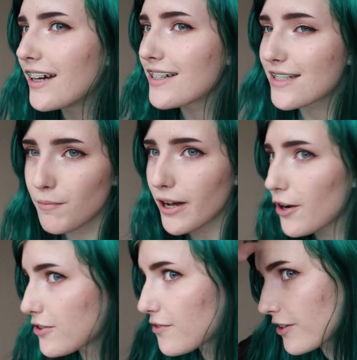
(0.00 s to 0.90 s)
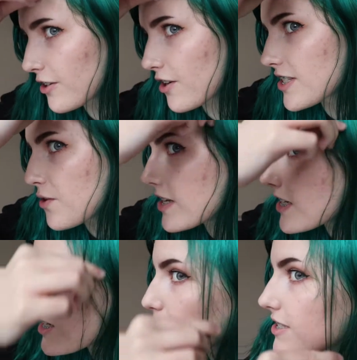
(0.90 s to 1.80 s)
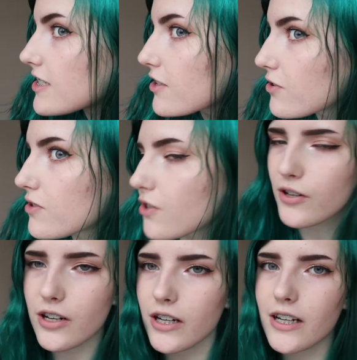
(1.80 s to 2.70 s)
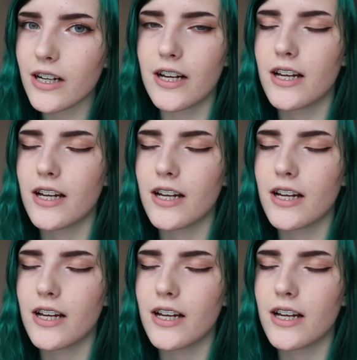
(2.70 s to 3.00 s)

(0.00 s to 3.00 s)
Somehow the front also ended up still darker.